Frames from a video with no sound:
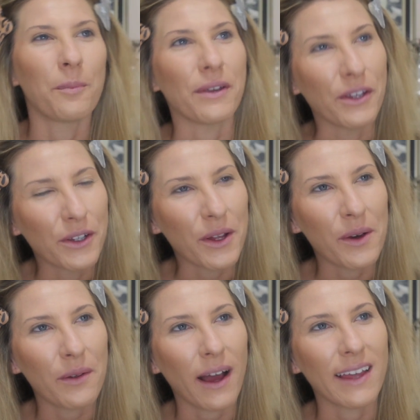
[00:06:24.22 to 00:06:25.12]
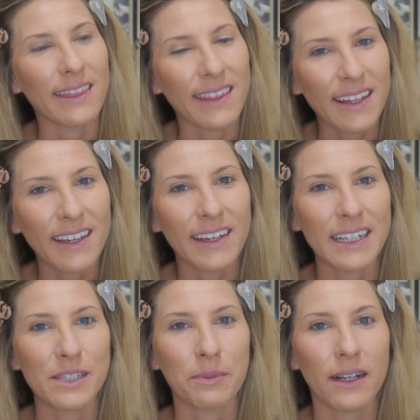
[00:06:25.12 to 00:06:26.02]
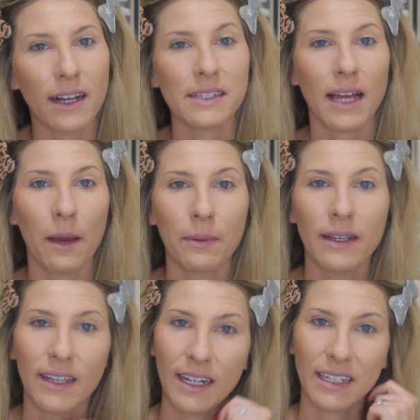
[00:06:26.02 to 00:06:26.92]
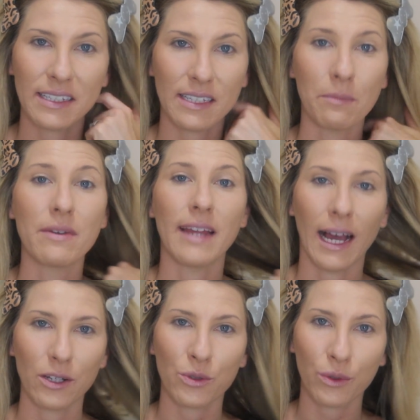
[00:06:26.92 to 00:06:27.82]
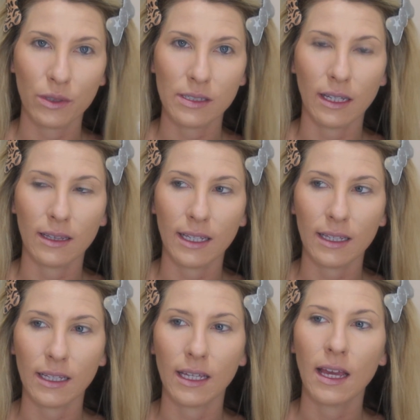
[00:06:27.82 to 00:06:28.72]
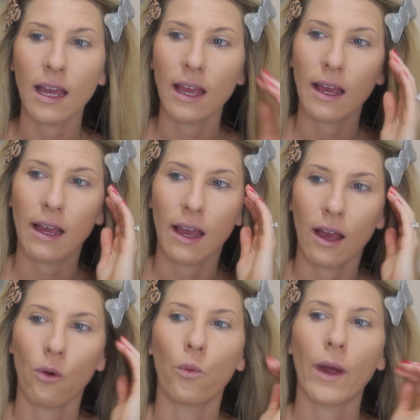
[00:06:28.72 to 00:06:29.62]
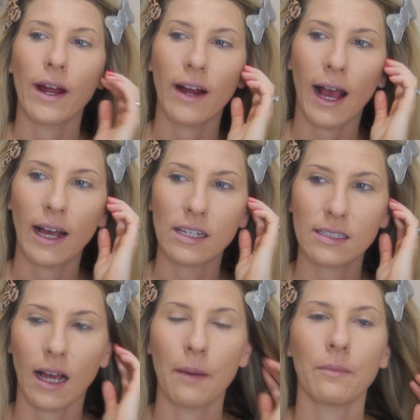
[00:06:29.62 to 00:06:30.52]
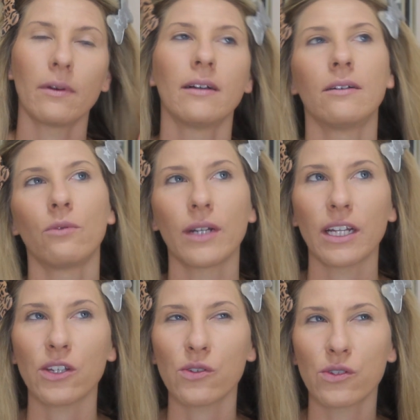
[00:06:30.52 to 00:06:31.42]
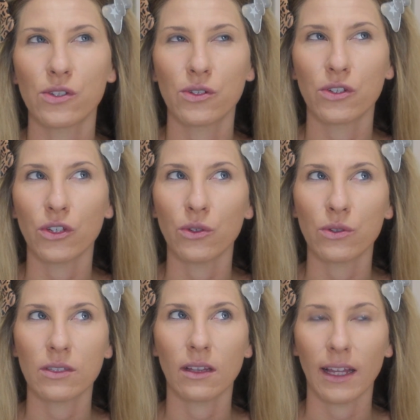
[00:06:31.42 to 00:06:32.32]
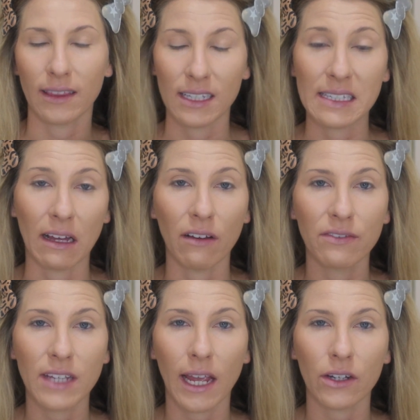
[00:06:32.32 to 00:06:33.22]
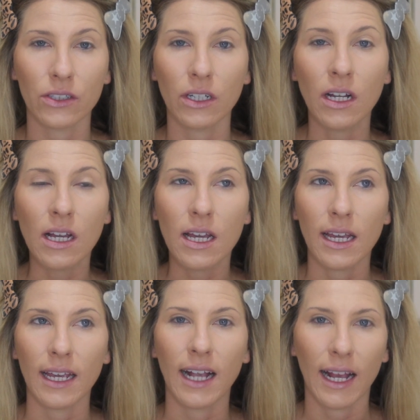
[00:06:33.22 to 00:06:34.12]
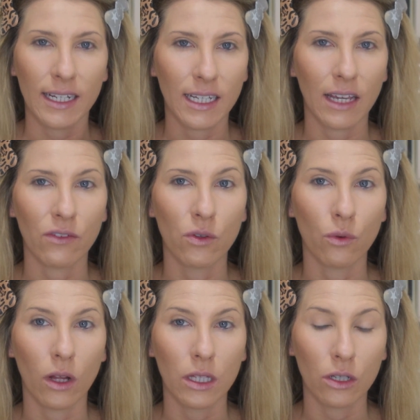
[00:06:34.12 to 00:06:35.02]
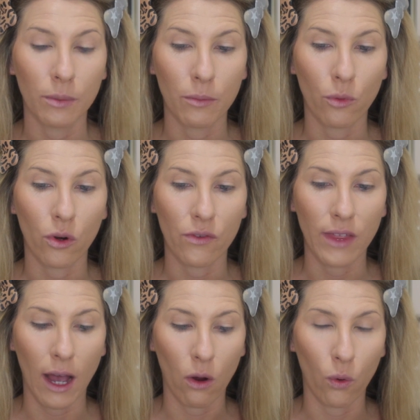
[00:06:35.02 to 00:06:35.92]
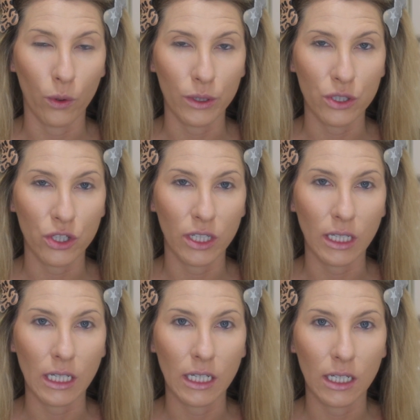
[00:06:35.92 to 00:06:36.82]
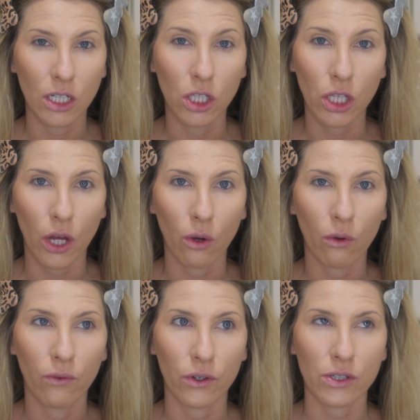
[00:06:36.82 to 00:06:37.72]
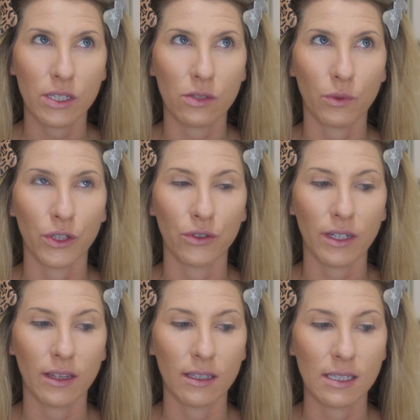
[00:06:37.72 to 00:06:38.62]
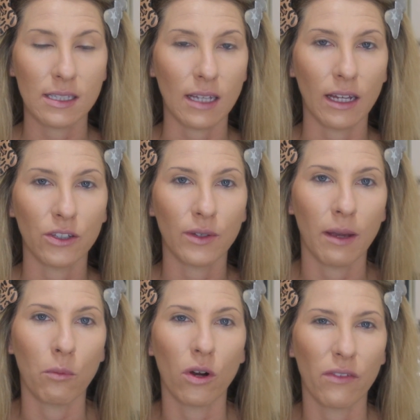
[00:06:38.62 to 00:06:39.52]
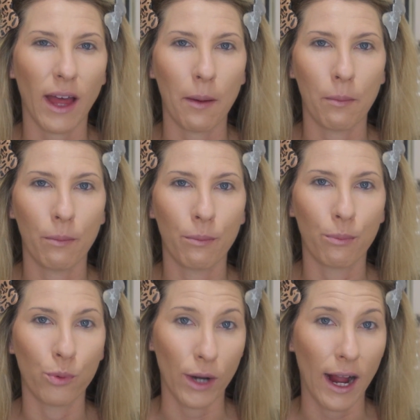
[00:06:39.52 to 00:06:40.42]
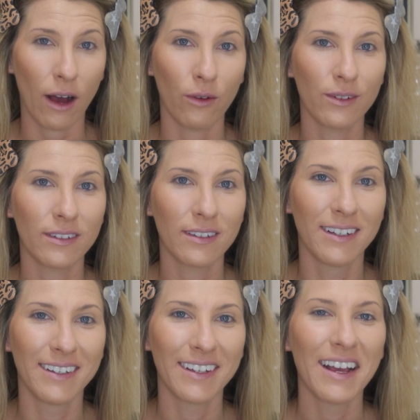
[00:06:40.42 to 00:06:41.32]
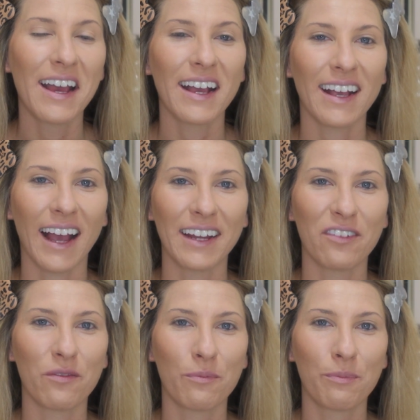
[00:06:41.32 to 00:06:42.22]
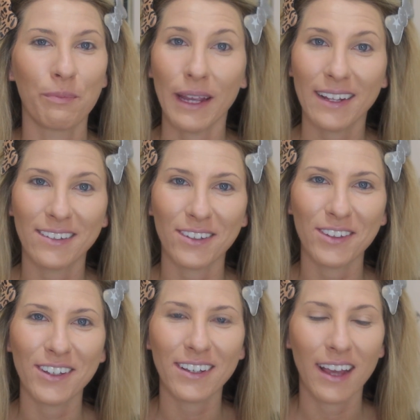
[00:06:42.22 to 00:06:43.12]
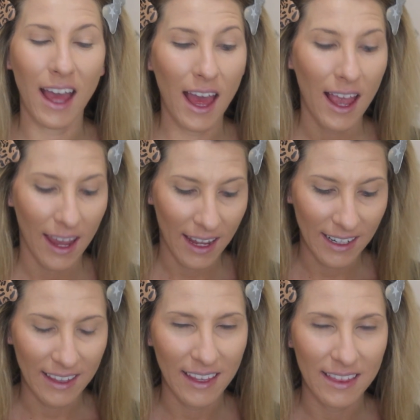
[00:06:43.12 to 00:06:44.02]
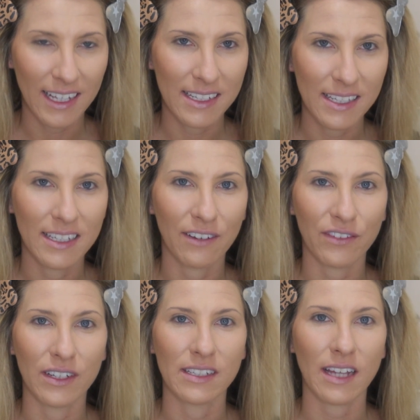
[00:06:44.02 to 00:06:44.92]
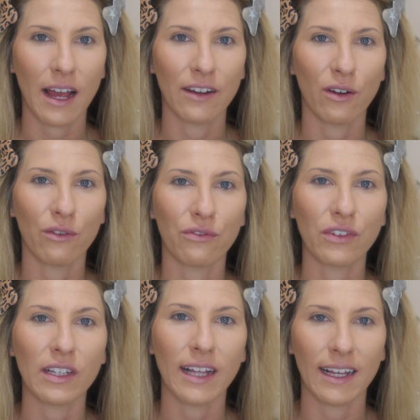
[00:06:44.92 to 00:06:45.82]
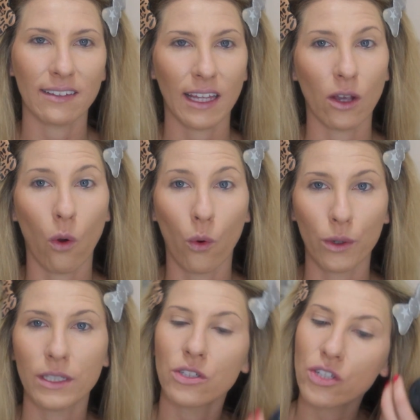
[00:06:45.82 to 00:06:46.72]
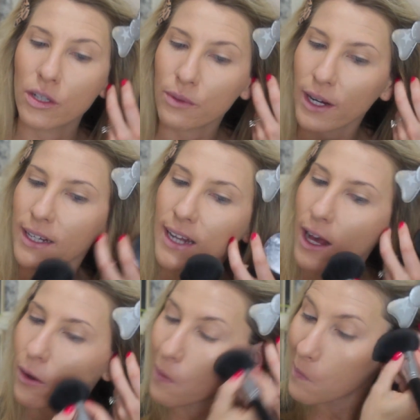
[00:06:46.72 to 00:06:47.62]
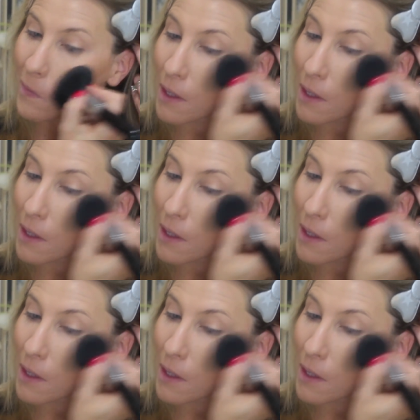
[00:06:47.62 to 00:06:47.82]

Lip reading: you know, I think it's because I've been getting some natural sun lately, whereas when I used to use like the self tanner, it kind of gave you a little bit more of that orangey glow, versus when you're in the sun you get more of that brown kind of baked look. And I think that's the difference. I don't feel as like orangey right now,